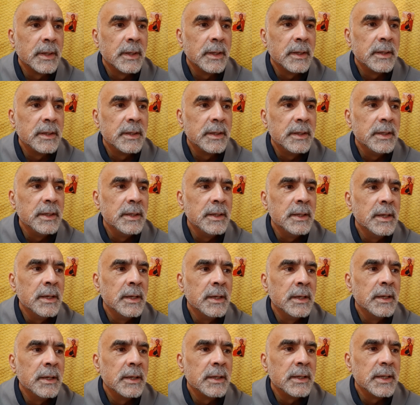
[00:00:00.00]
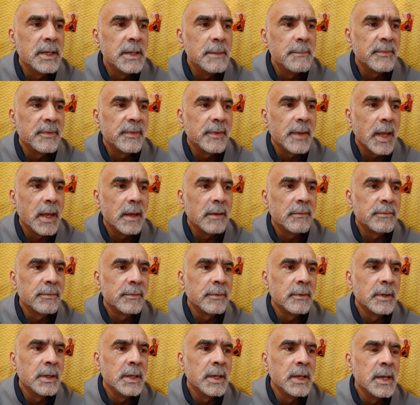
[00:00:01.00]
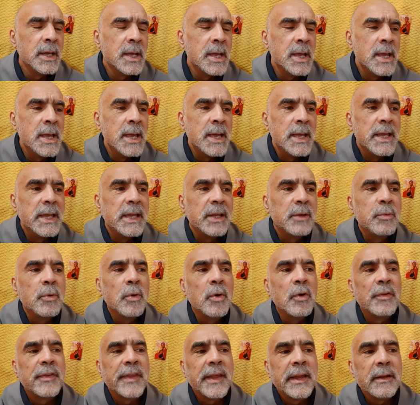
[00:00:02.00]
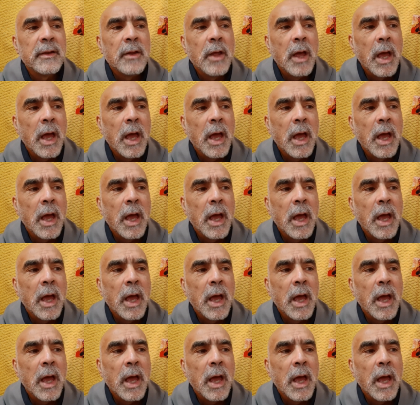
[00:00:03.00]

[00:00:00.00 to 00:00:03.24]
He himself. It was an